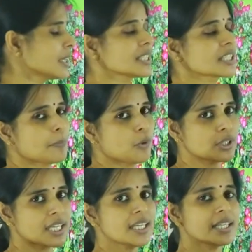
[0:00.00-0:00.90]

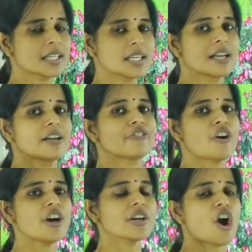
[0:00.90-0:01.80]
supporting
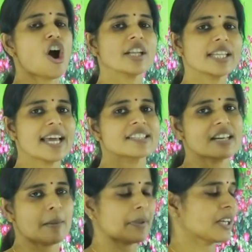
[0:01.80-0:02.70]
for all the
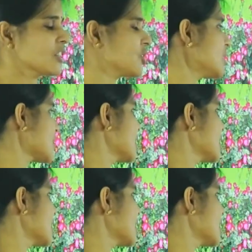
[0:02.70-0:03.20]
lateral appendages,